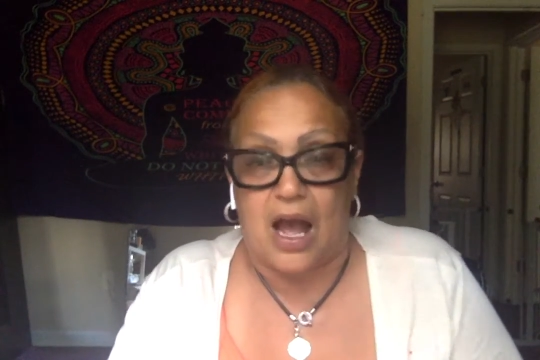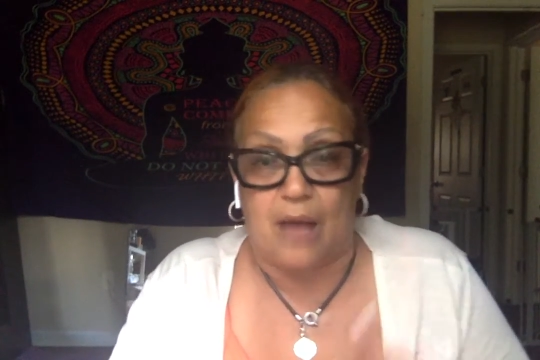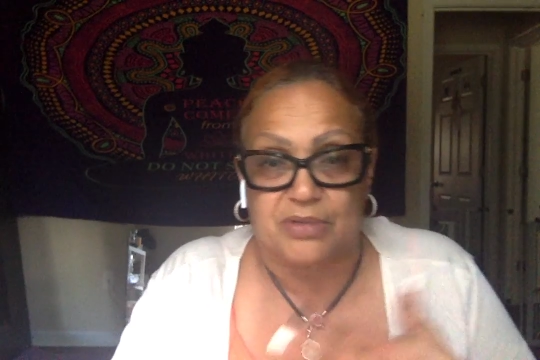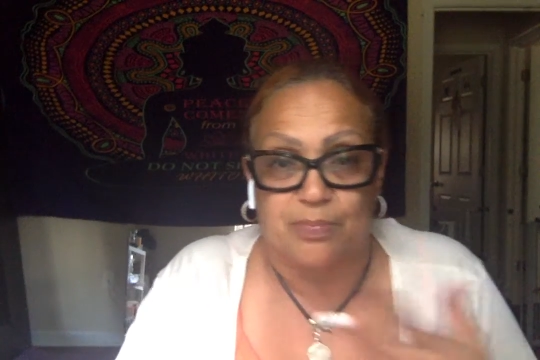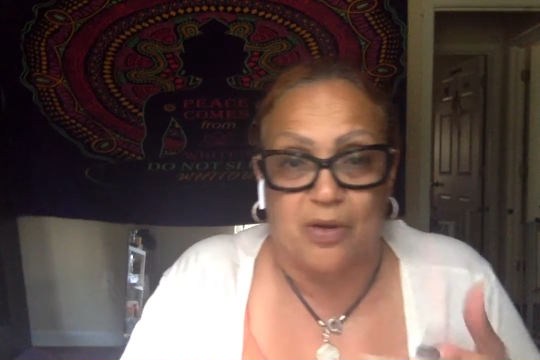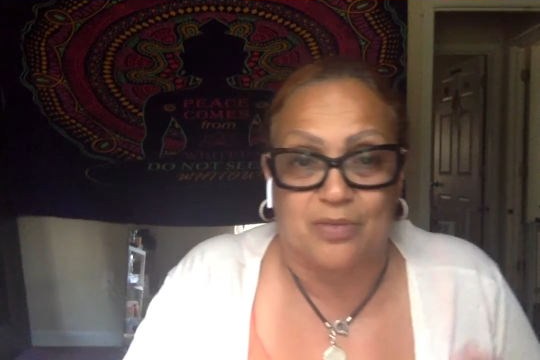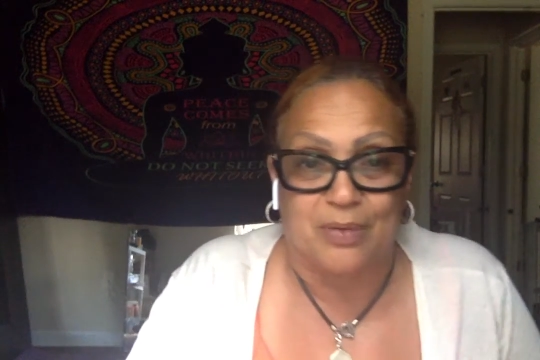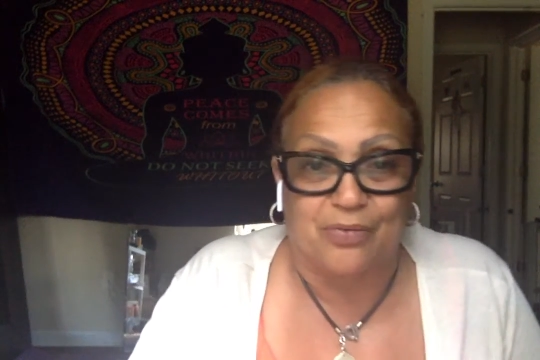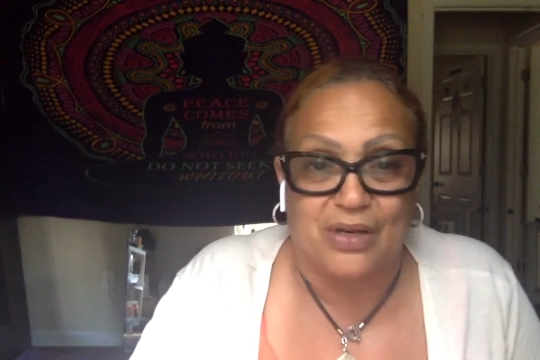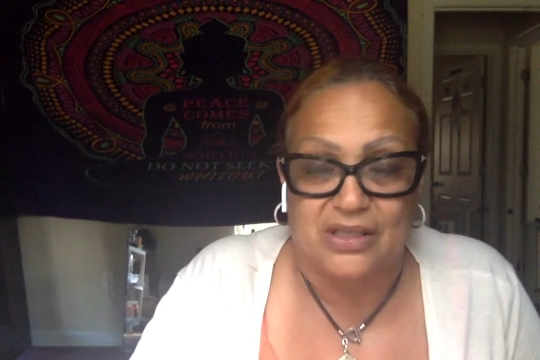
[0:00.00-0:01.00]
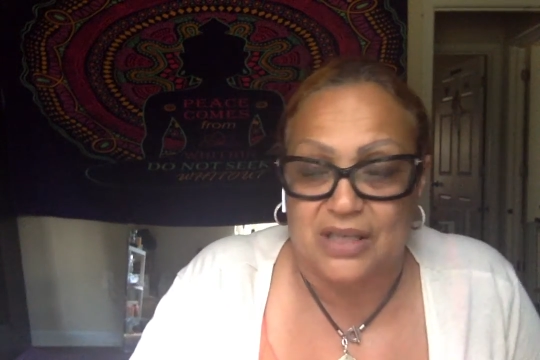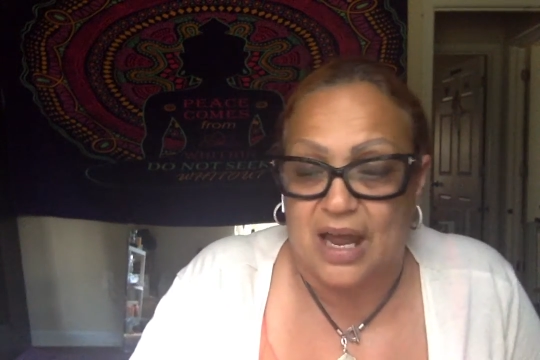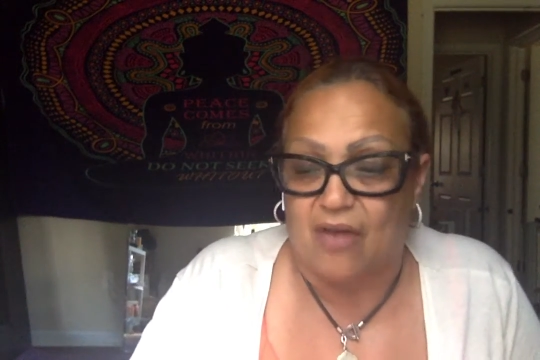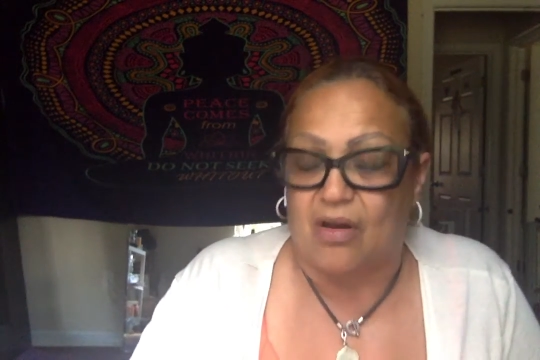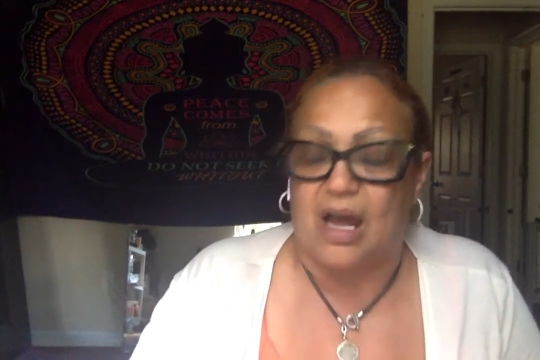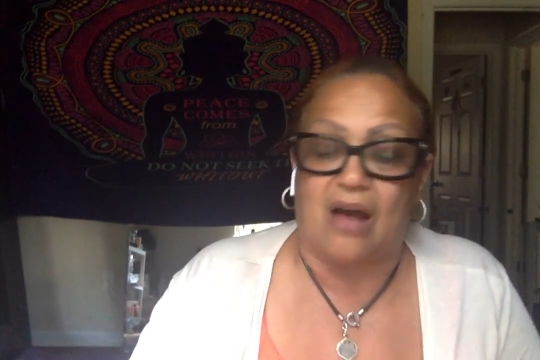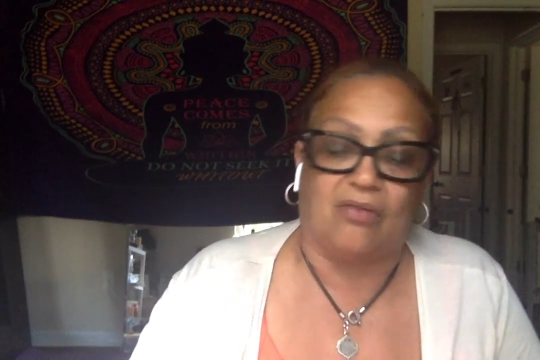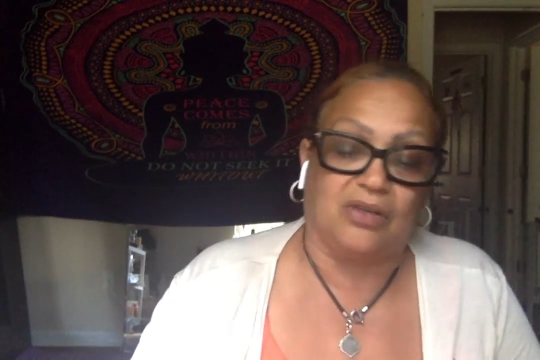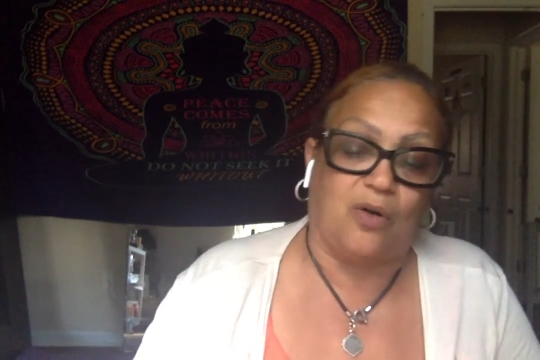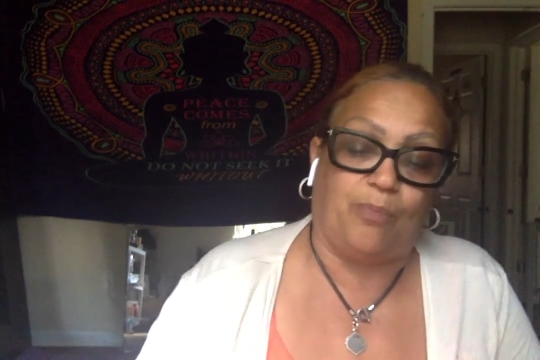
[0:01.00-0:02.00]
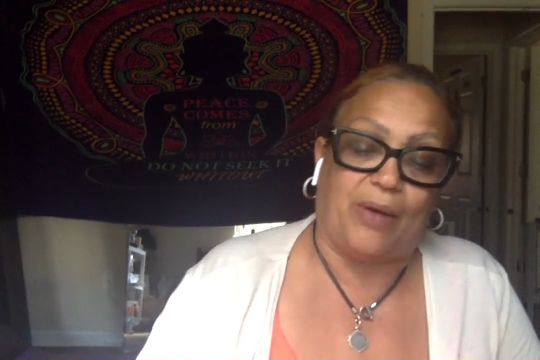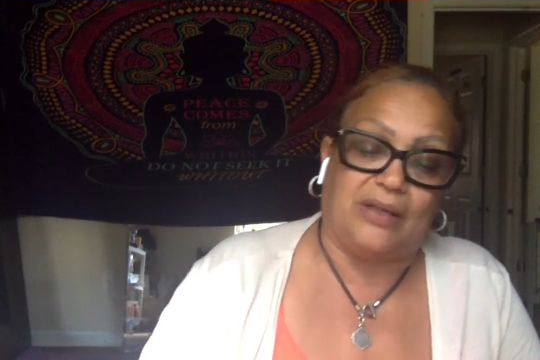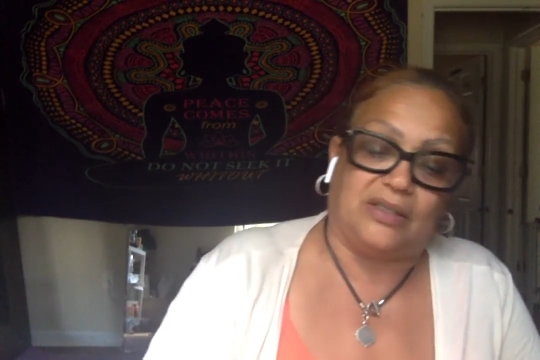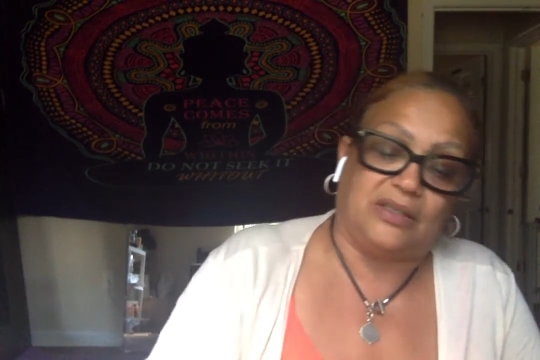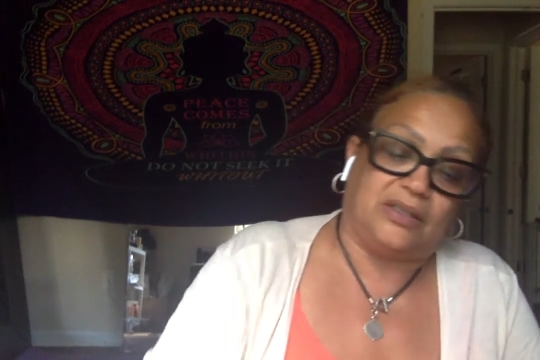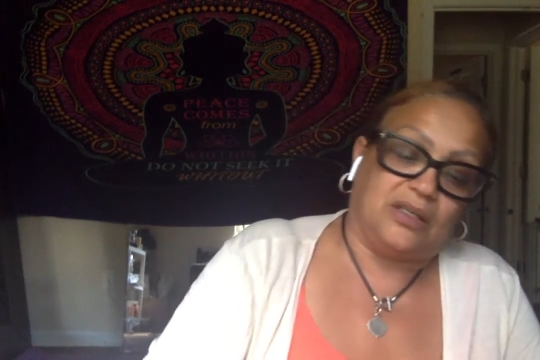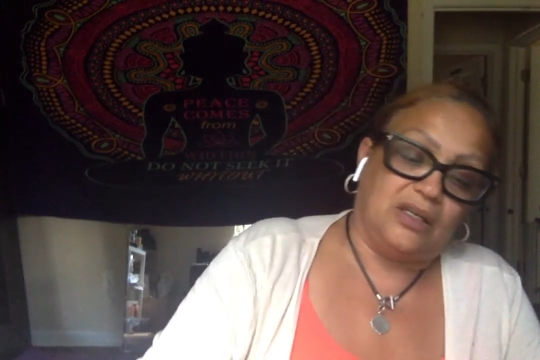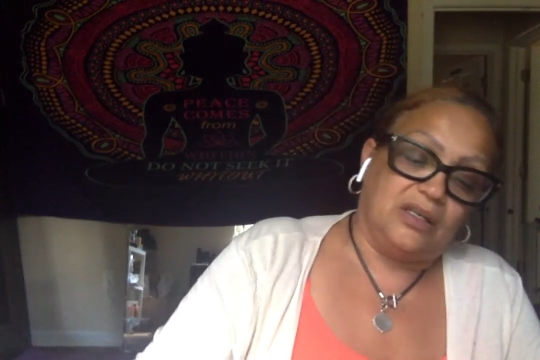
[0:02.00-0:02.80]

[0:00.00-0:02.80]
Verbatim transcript: I'm supposed to be reaching out? I don't know, Pisces.